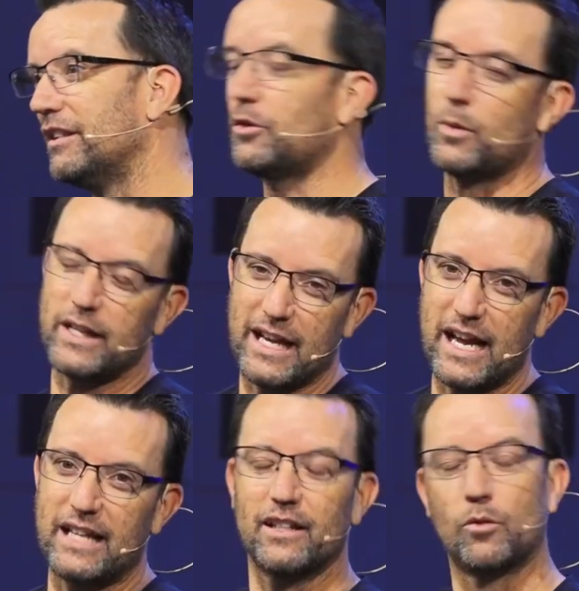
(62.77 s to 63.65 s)

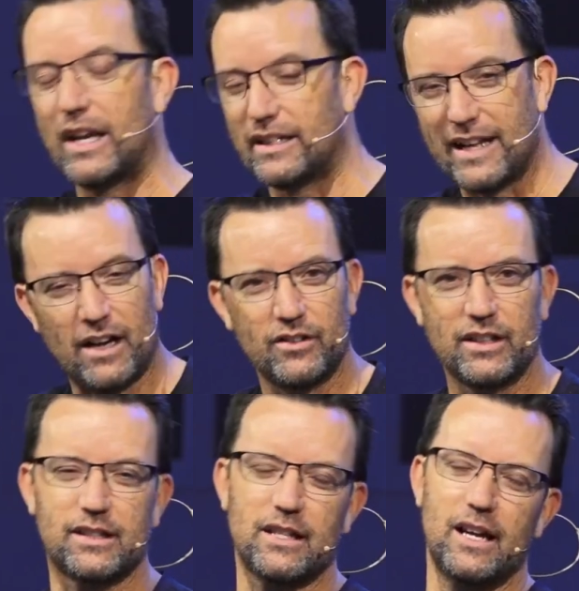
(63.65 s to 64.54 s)
28. It went down
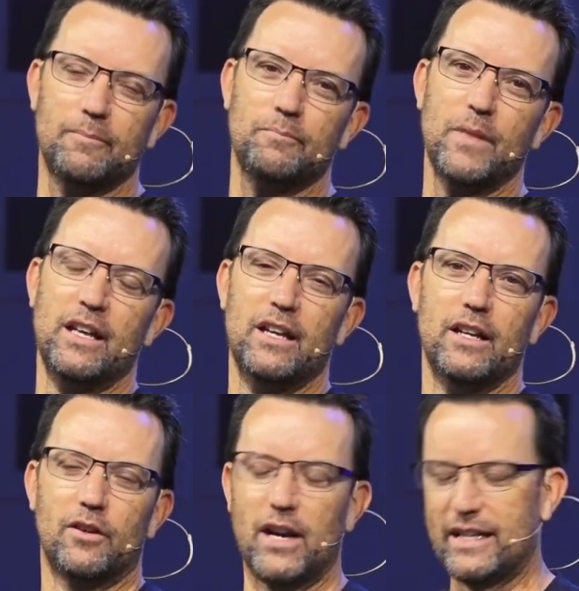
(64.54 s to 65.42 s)
at a time.
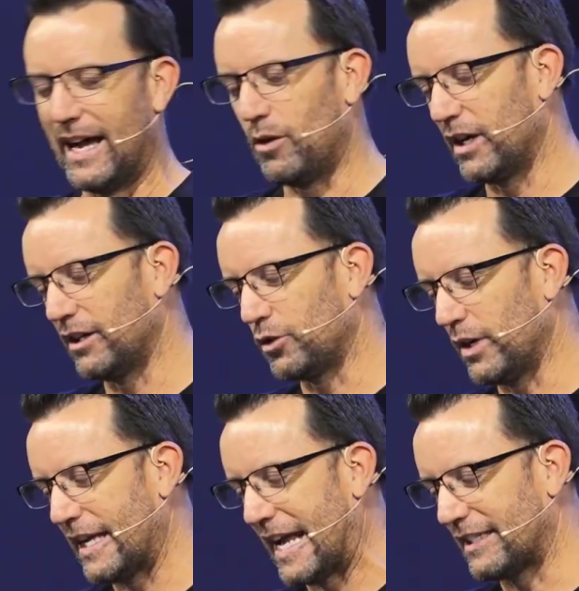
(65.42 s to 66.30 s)
Right now we're at
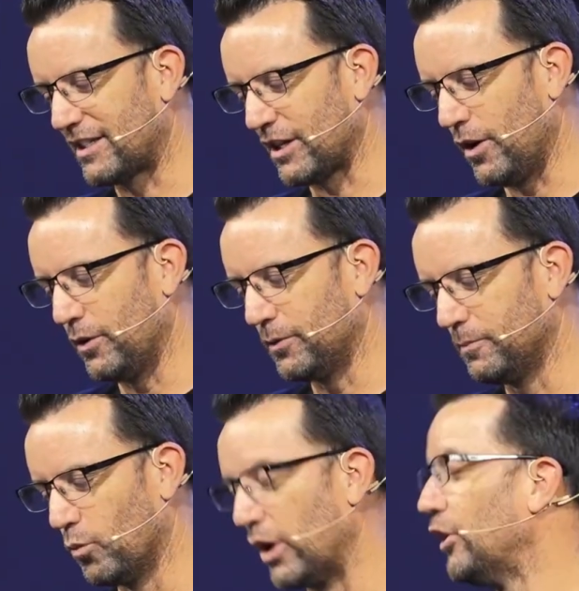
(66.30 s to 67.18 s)
28. So
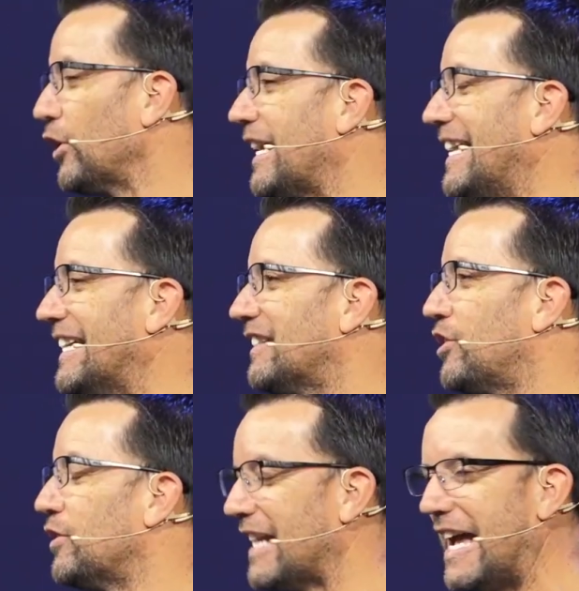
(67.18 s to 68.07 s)
we're looking
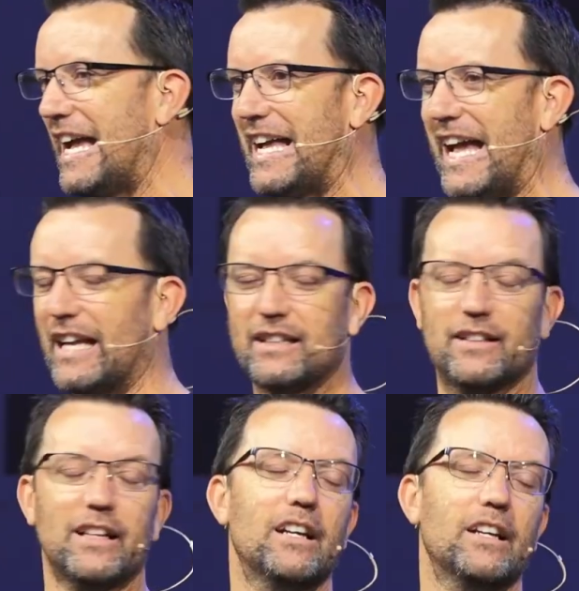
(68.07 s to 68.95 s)
today at
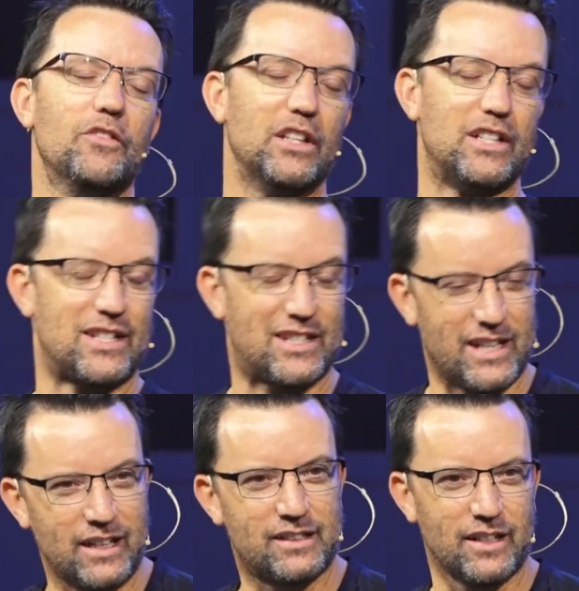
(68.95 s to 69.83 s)
the
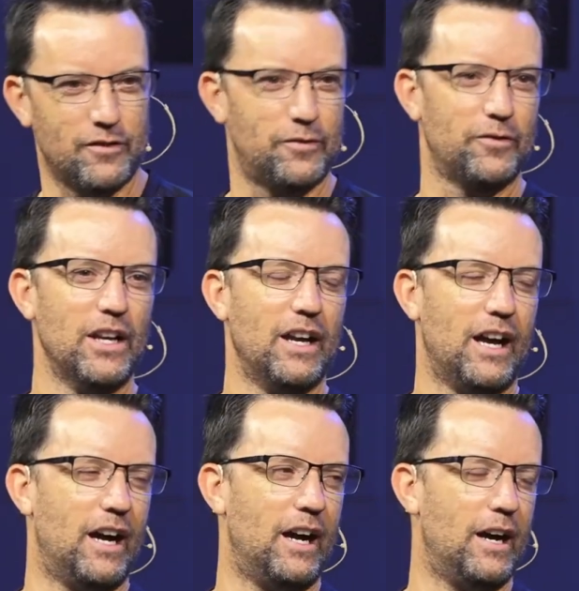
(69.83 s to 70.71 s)
distinctive
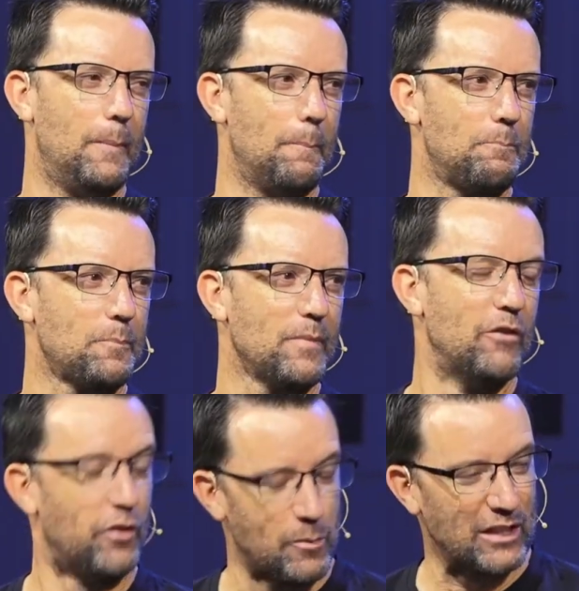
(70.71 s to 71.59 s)
um,
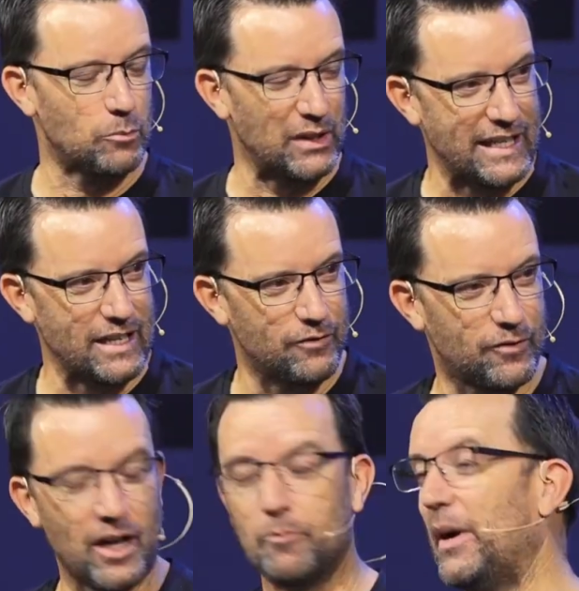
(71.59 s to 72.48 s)
fundamental belief
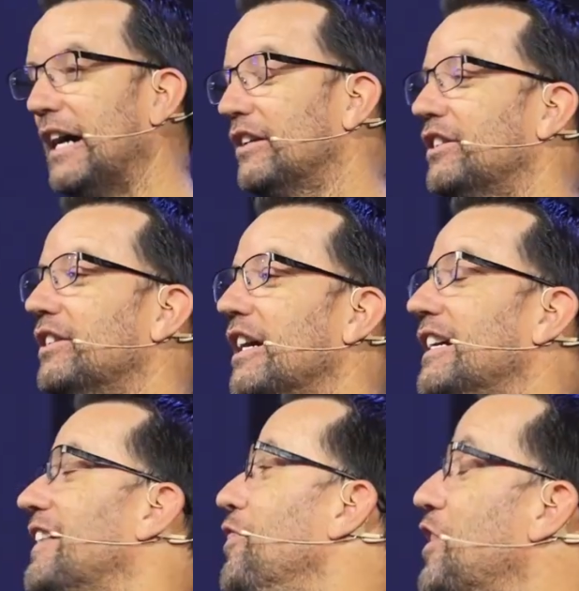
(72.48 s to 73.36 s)
about
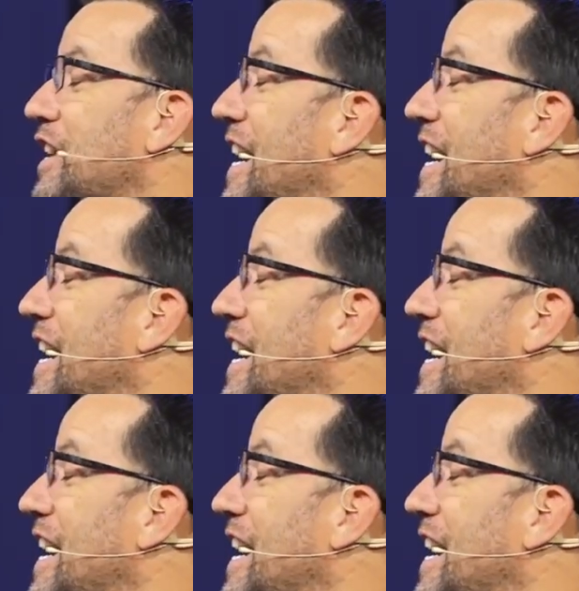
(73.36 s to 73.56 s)
the